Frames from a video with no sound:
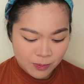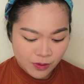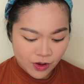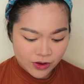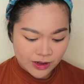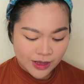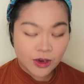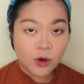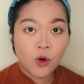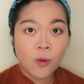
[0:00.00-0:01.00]
bought
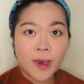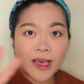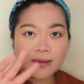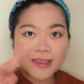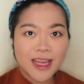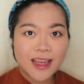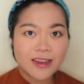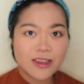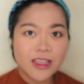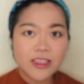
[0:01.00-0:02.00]
like a whole makeup set
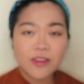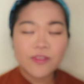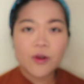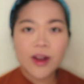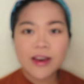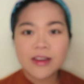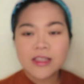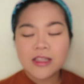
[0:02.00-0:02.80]
in Sephora.